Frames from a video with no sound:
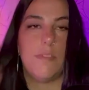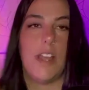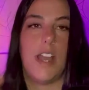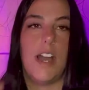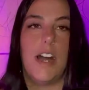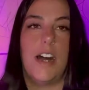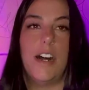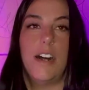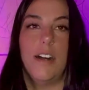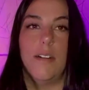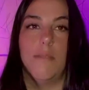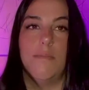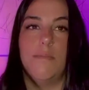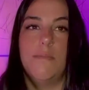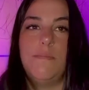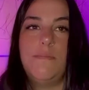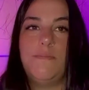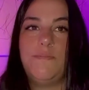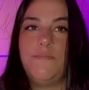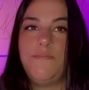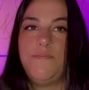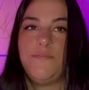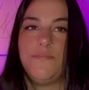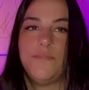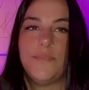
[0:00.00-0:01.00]

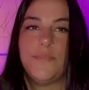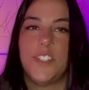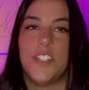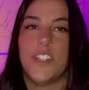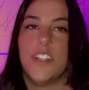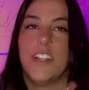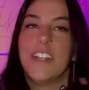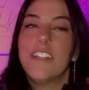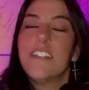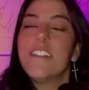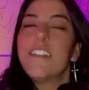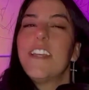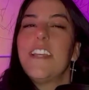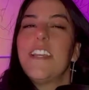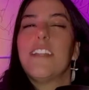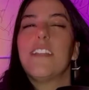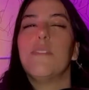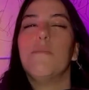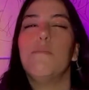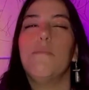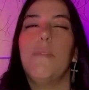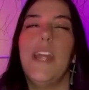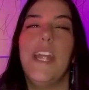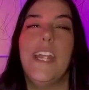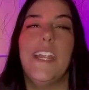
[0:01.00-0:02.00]
So that's like
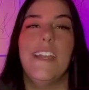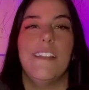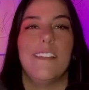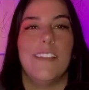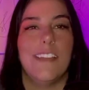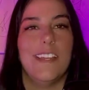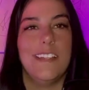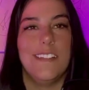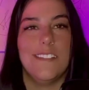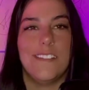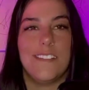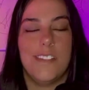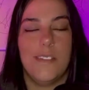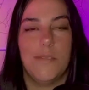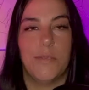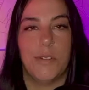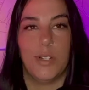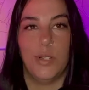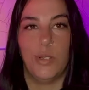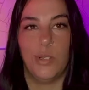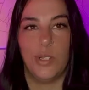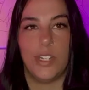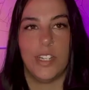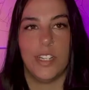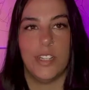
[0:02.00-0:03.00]
the main things that you want
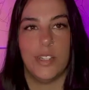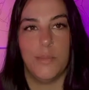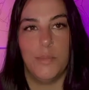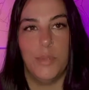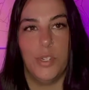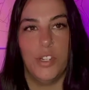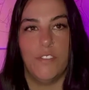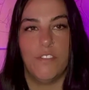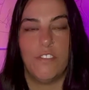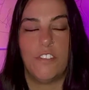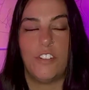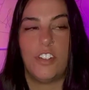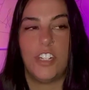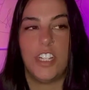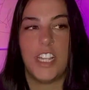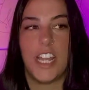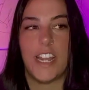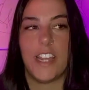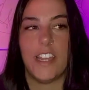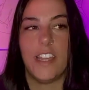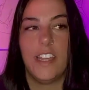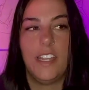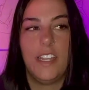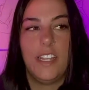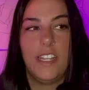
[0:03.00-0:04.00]
to look at the moon for,
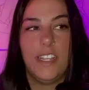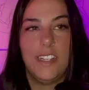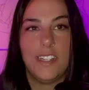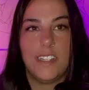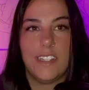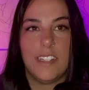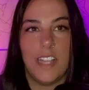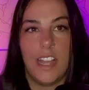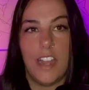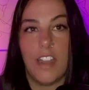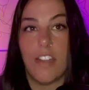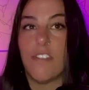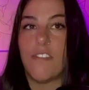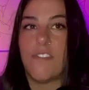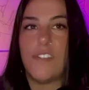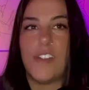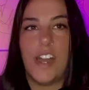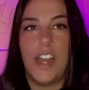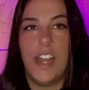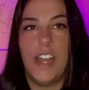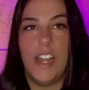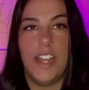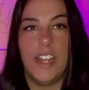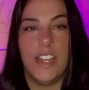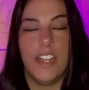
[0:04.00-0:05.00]
like
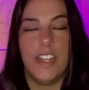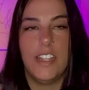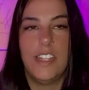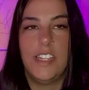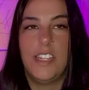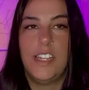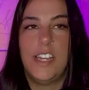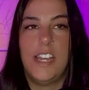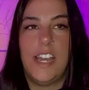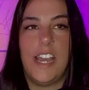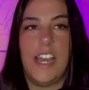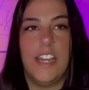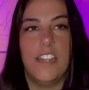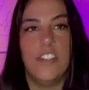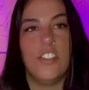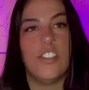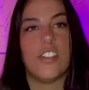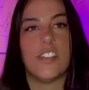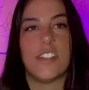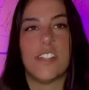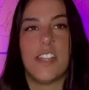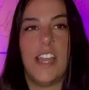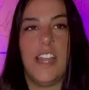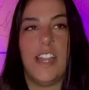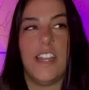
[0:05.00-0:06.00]
clarifying and
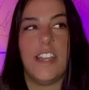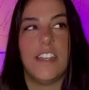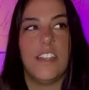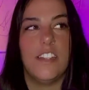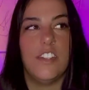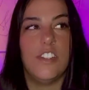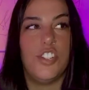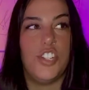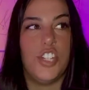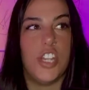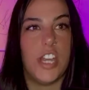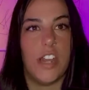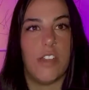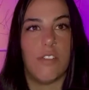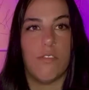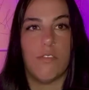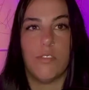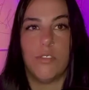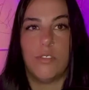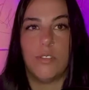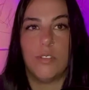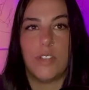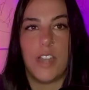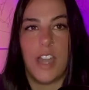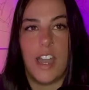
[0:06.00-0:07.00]
just like
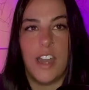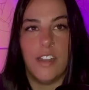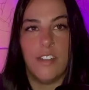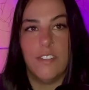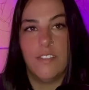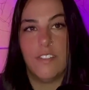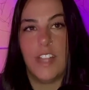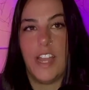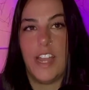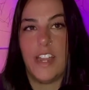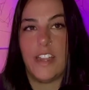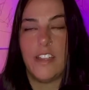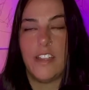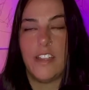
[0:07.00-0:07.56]
general kind of